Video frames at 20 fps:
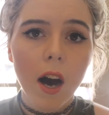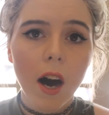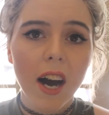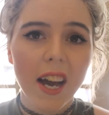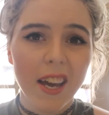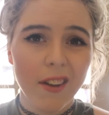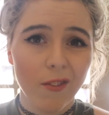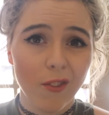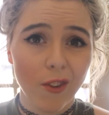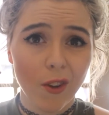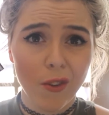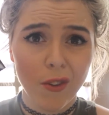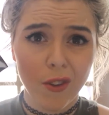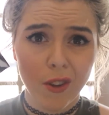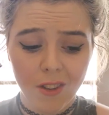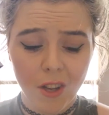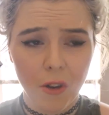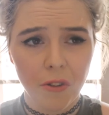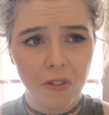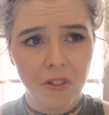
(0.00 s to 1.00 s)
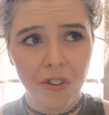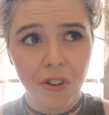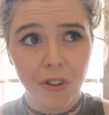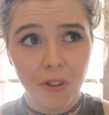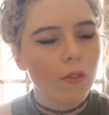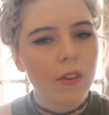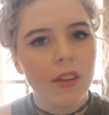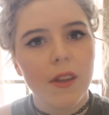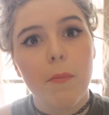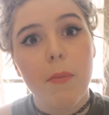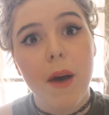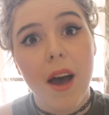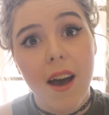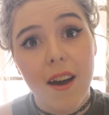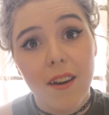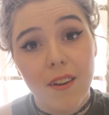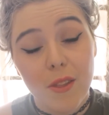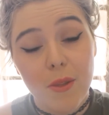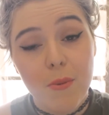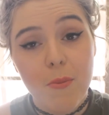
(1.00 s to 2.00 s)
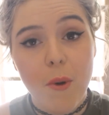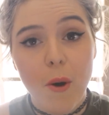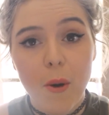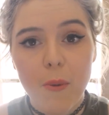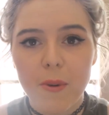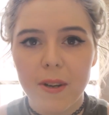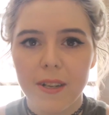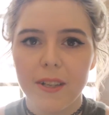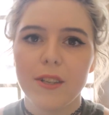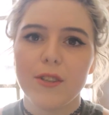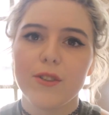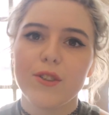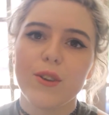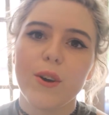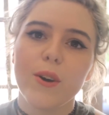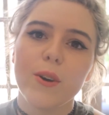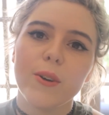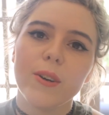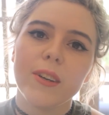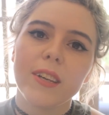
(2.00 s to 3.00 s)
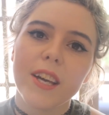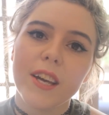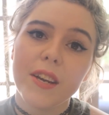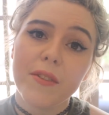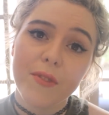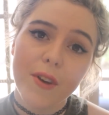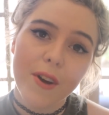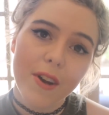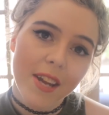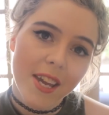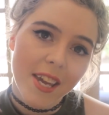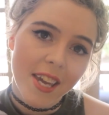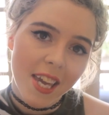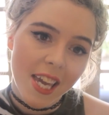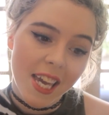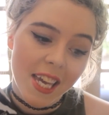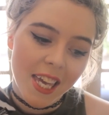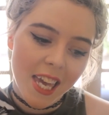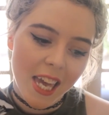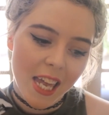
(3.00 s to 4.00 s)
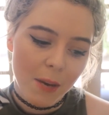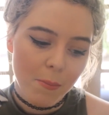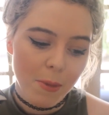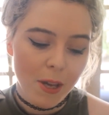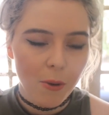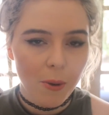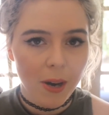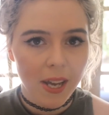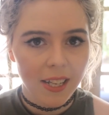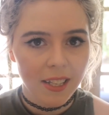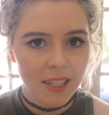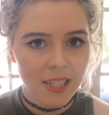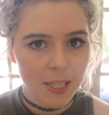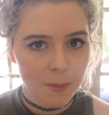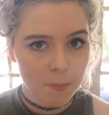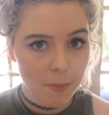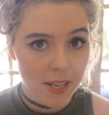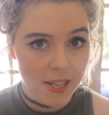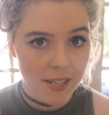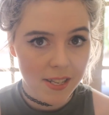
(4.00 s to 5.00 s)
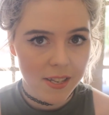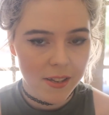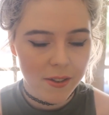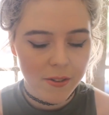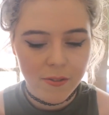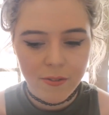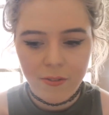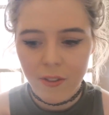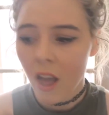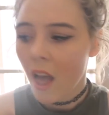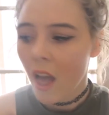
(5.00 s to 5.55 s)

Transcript: even though the Aussie dollar is really bad at the moment, so converting can be quite expensive,